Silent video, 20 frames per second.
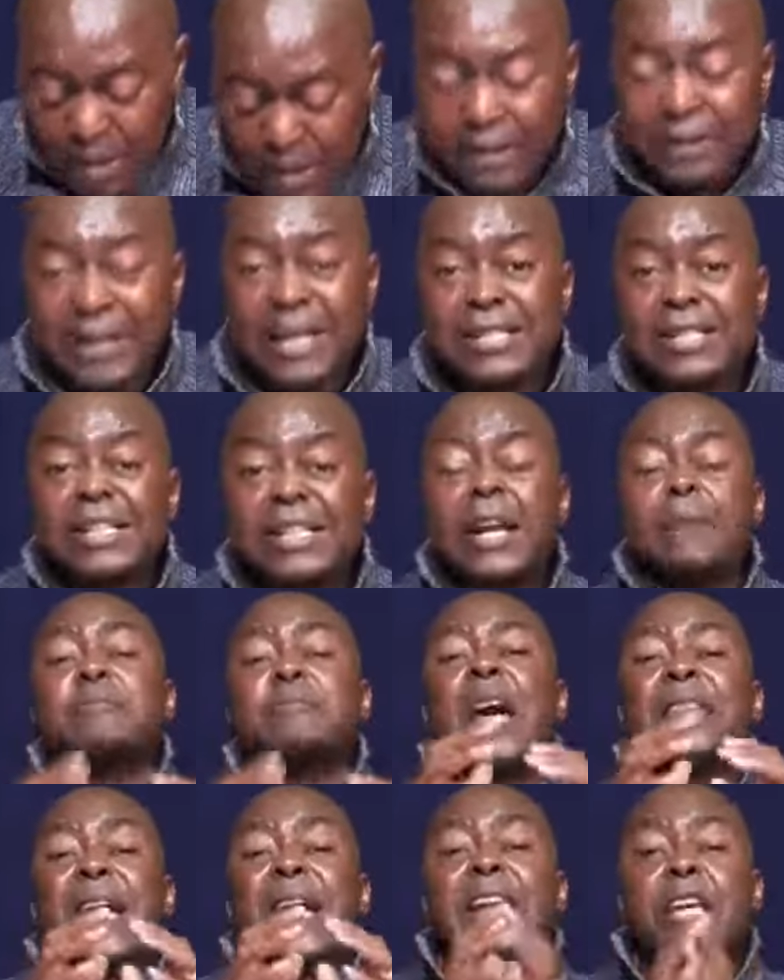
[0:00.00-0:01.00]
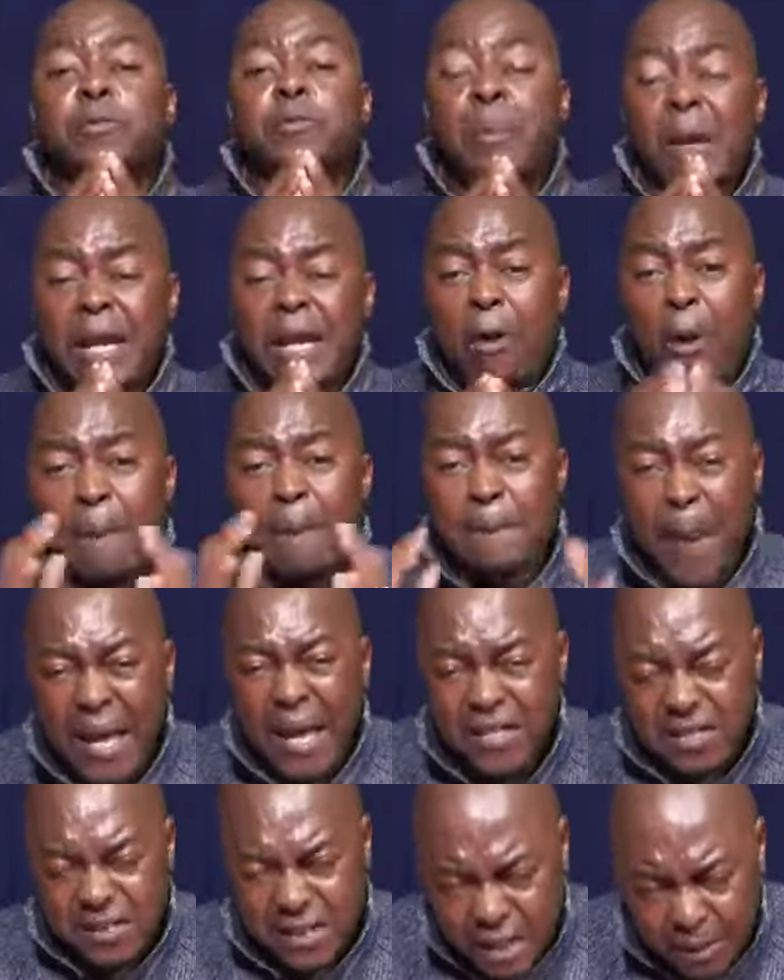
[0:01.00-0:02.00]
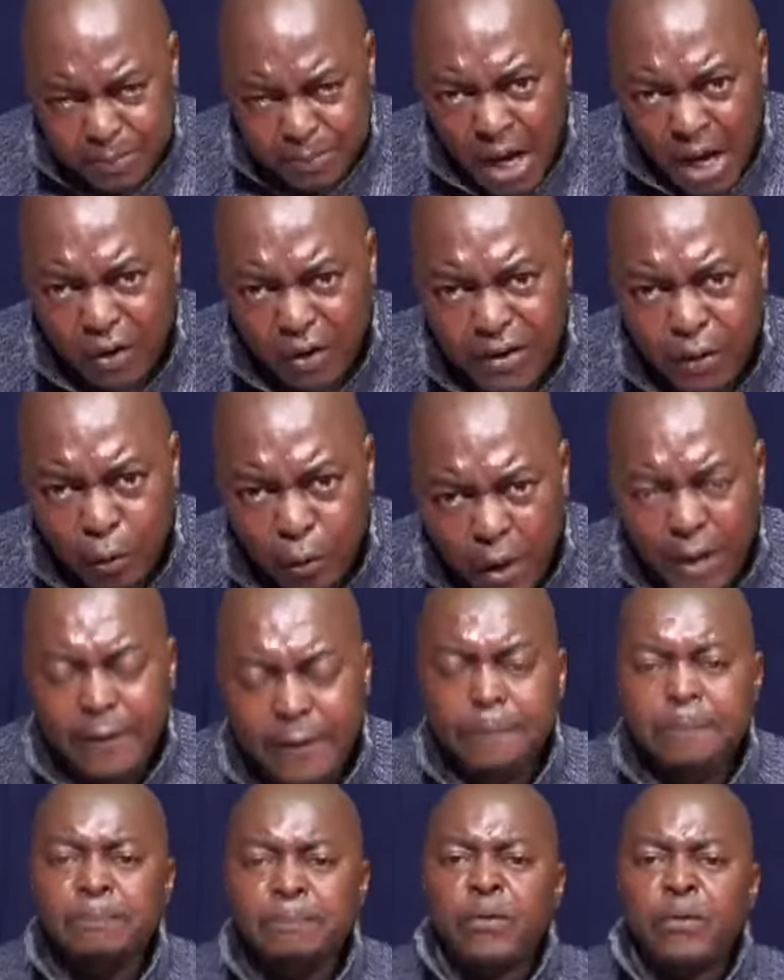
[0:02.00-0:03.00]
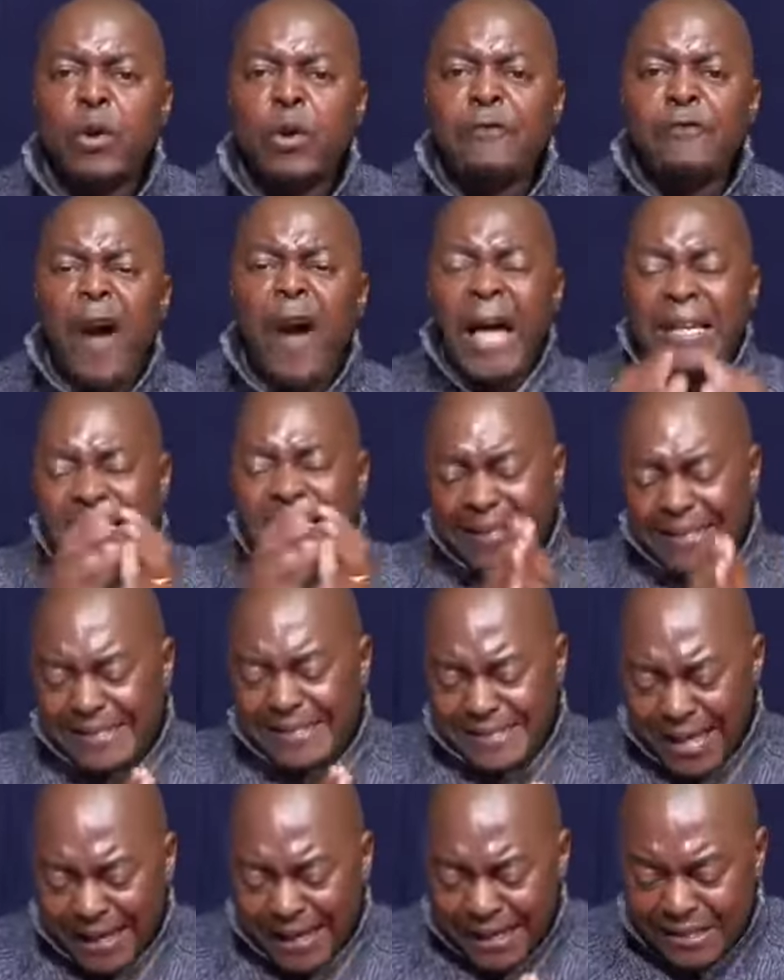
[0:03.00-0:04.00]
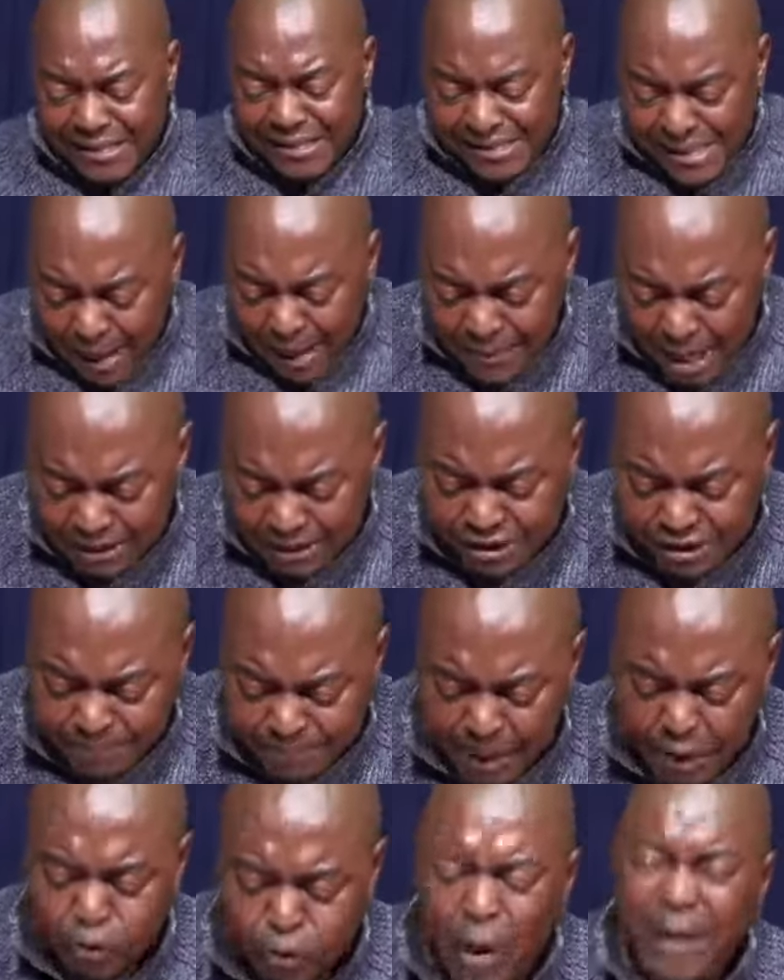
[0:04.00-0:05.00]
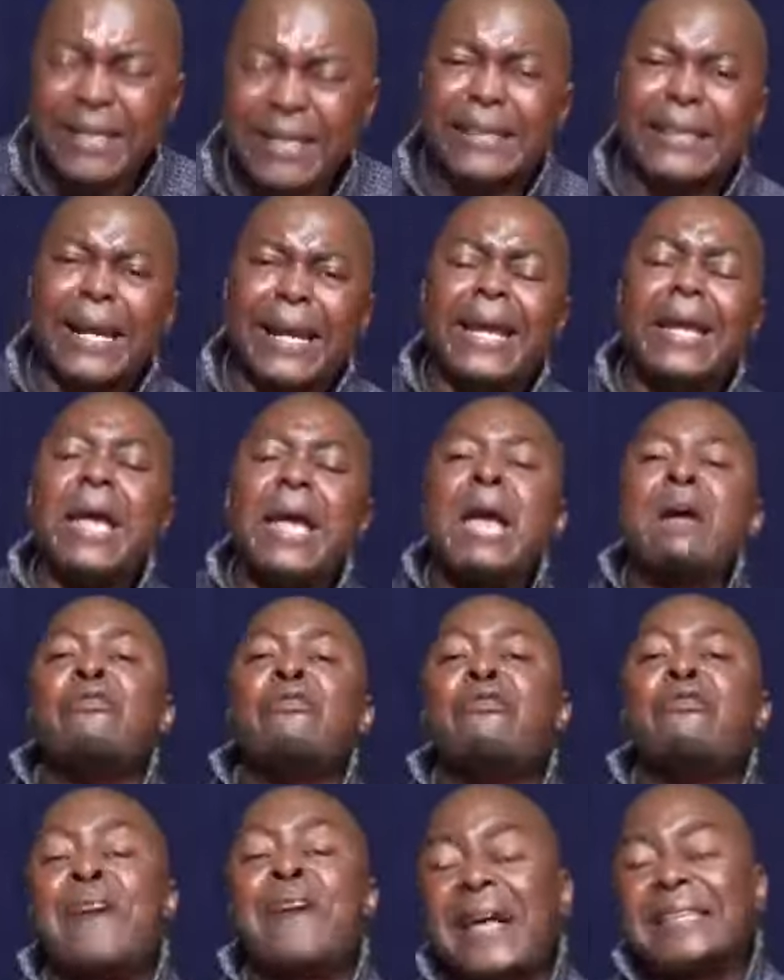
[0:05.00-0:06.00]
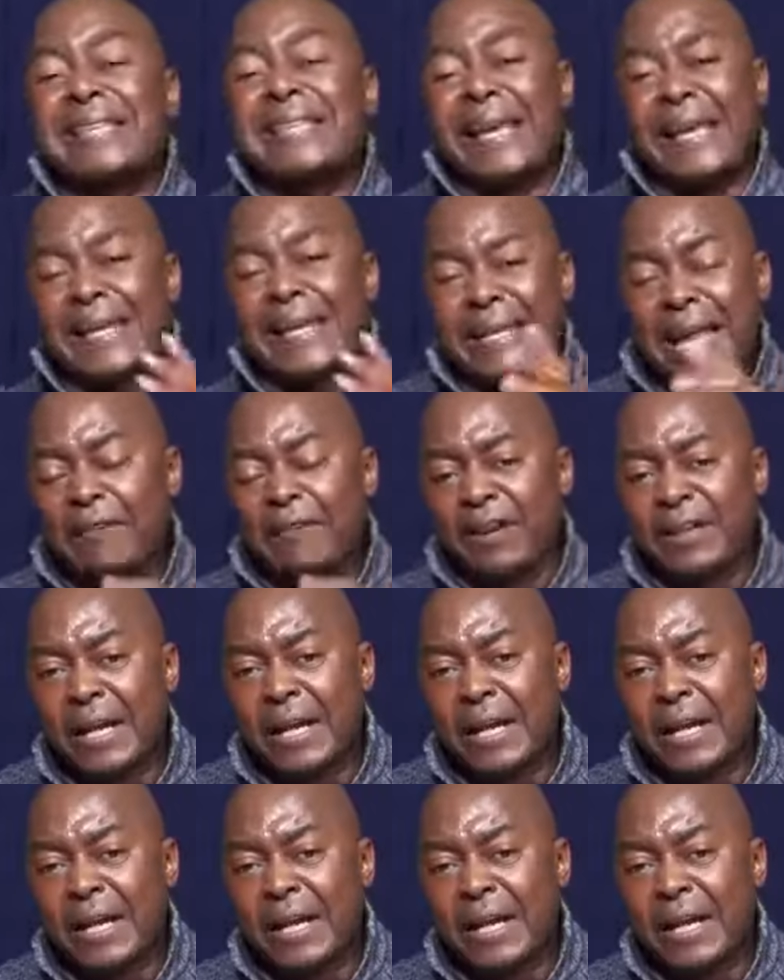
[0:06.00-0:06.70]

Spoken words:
The scripture that has been our base scripture for the week, we find it in 2 Samuel chapter 23, verse 11.